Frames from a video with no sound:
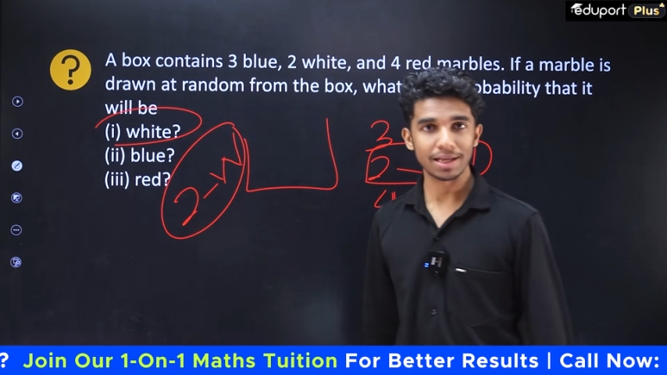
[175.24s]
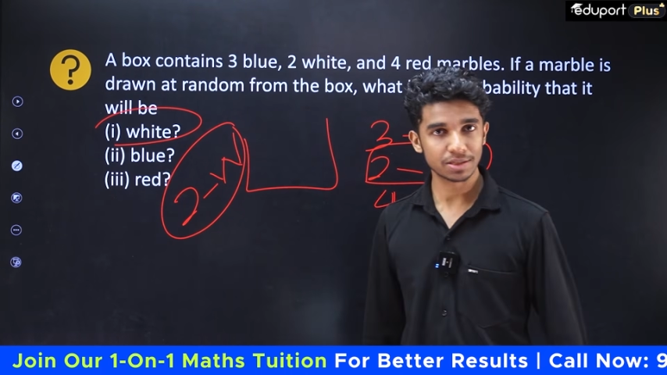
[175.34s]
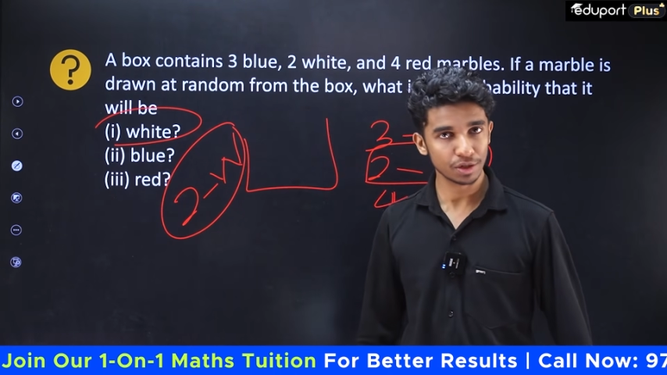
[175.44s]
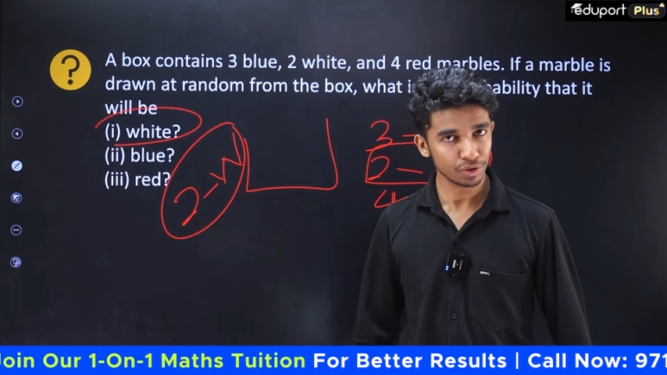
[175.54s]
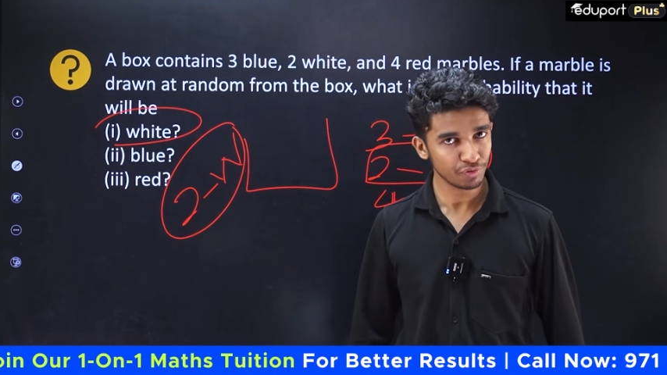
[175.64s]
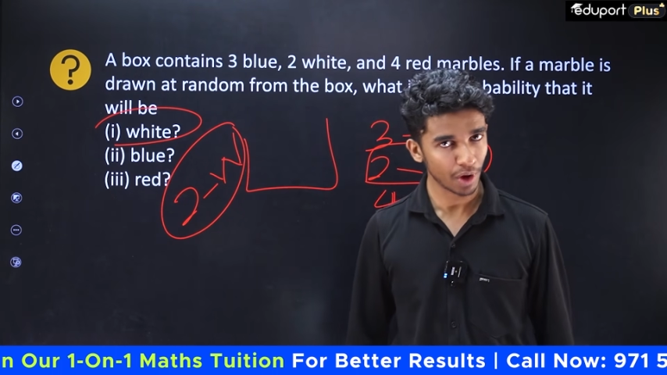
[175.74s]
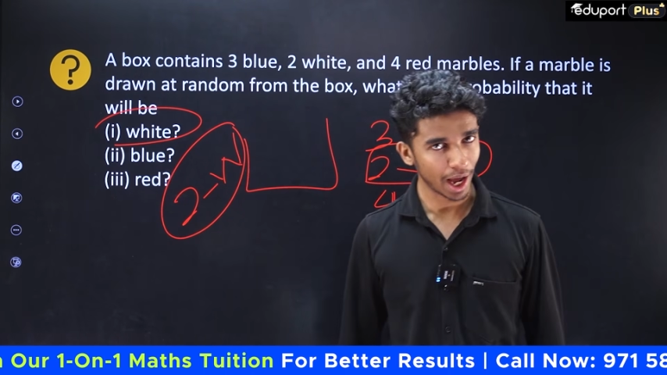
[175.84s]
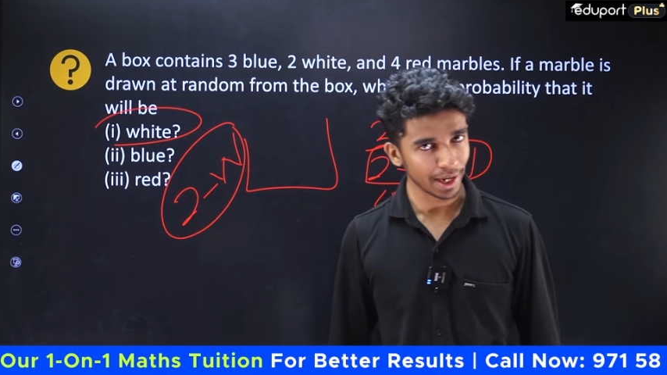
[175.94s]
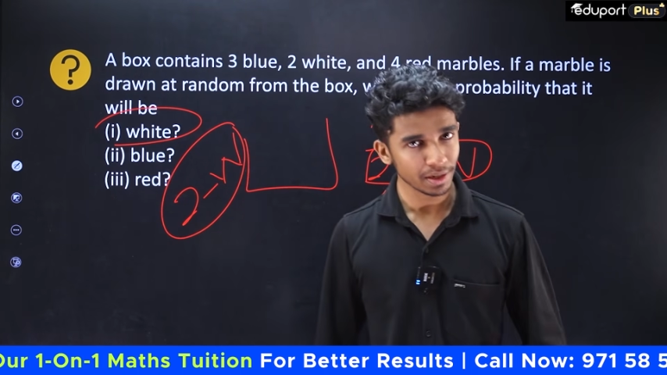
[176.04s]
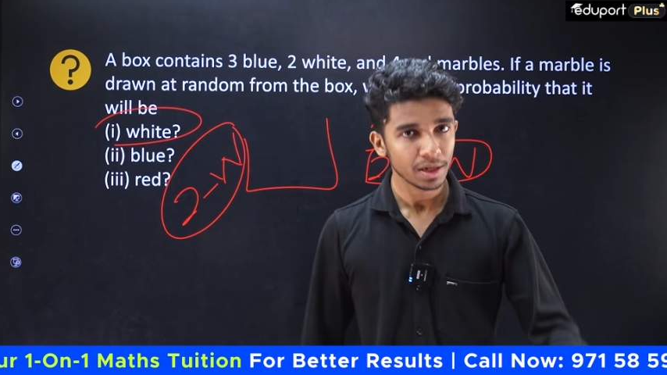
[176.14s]
asked to
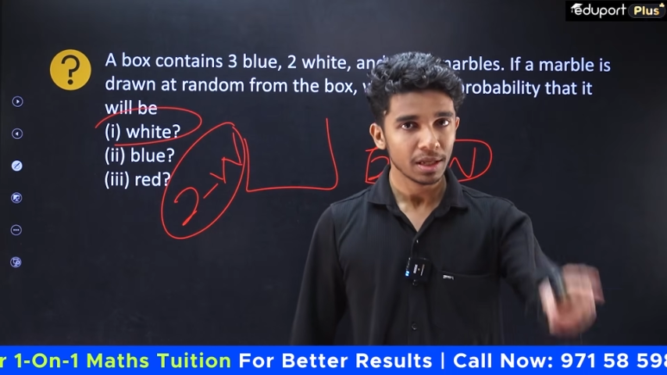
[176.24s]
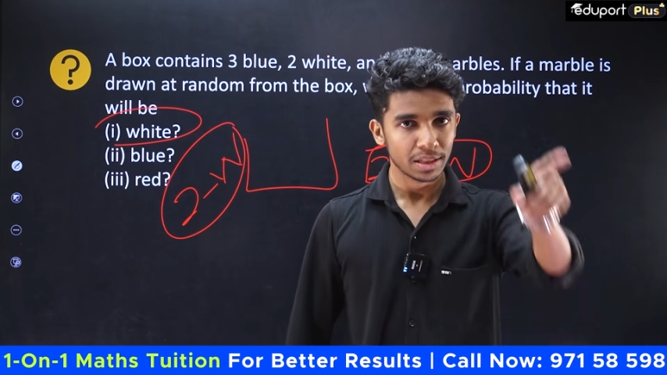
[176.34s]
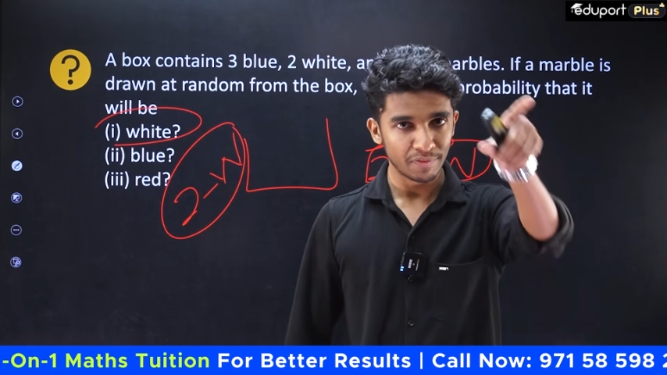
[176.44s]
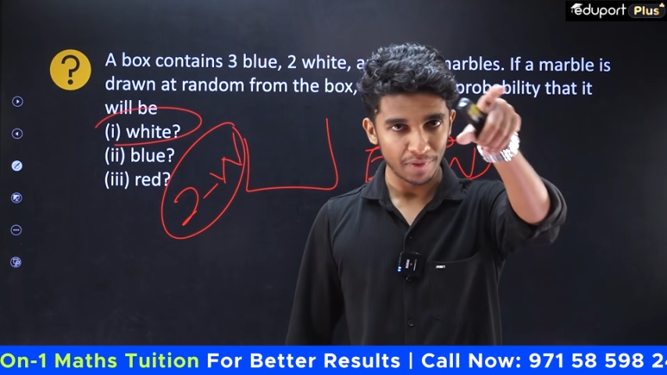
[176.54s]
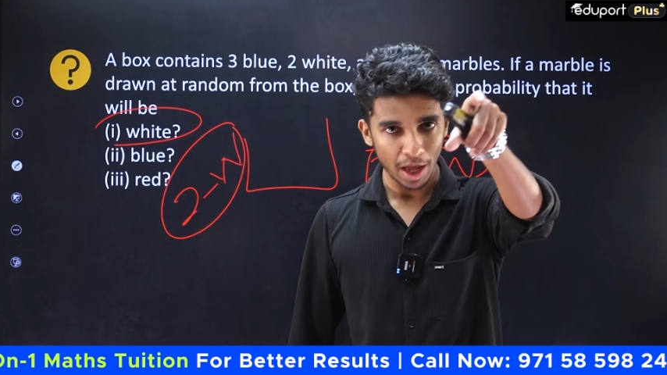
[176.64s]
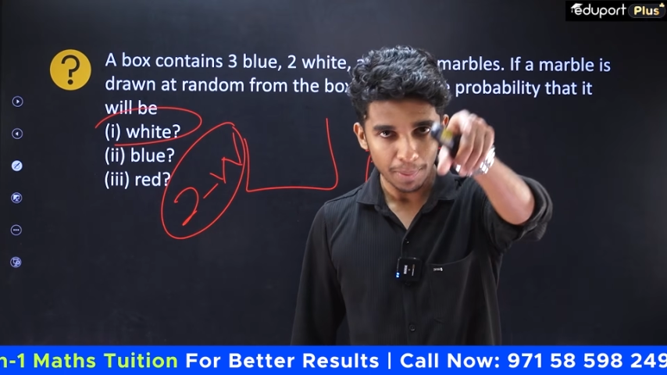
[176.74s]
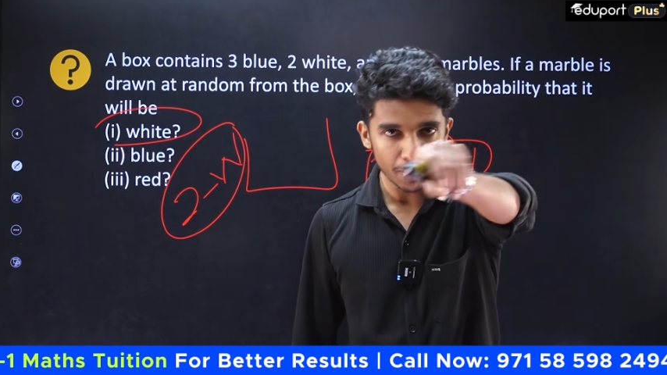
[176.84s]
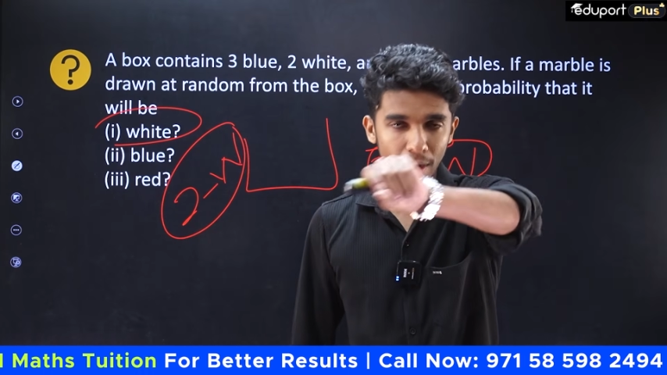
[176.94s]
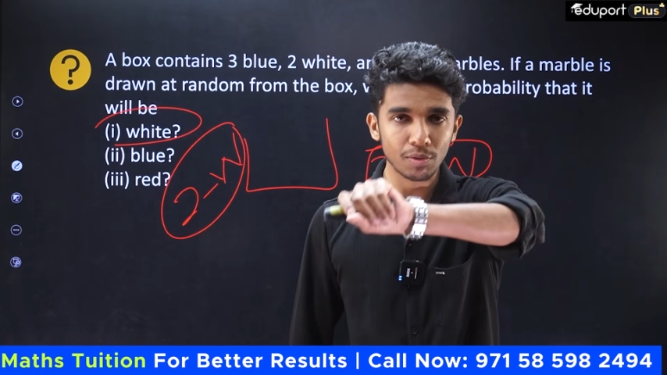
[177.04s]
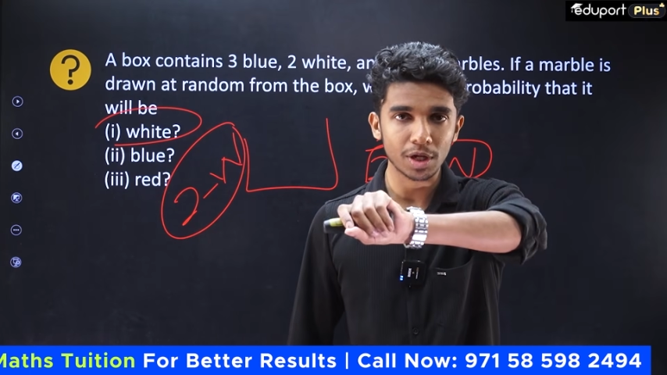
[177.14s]
find the
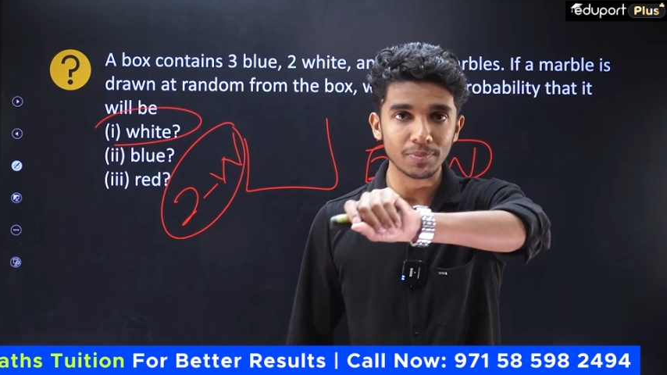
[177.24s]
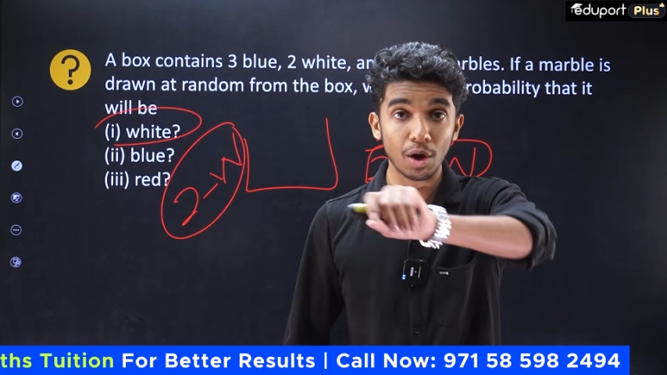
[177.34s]
favorable outcome.